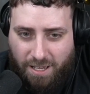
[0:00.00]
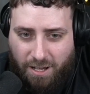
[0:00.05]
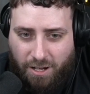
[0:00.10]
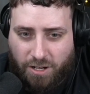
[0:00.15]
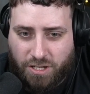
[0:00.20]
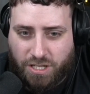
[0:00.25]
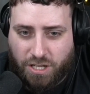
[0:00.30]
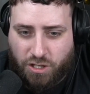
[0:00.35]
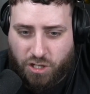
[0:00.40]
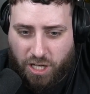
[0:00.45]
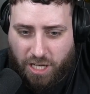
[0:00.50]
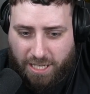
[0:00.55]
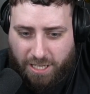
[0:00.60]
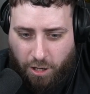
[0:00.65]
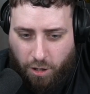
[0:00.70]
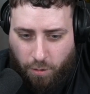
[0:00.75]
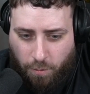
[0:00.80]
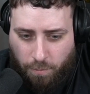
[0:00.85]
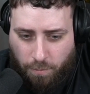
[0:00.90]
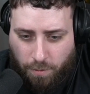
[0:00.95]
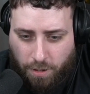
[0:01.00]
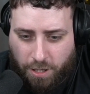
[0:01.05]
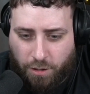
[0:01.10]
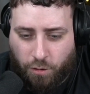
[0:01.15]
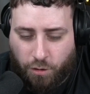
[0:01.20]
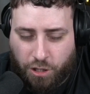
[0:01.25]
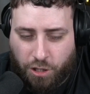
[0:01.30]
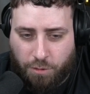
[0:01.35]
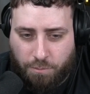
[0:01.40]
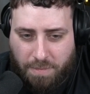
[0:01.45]
Because the Genome can
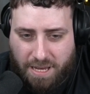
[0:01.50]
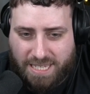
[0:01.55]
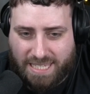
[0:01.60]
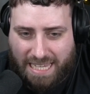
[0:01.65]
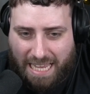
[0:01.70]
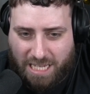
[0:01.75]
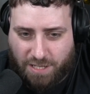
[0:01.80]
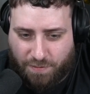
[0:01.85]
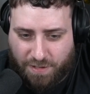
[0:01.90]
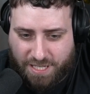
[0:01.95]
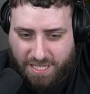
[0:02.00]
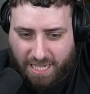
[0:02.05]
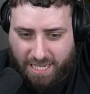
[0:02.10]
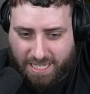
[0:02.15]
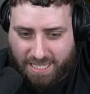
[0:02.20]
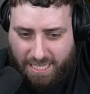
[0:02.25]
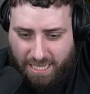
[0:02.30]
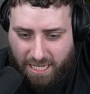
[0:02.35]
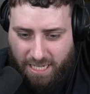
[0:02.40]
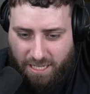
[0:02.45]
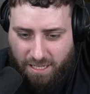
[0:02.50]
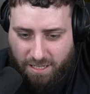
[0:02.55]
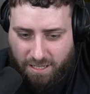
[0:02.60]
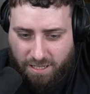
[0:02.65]
only do Miss Slash for 60.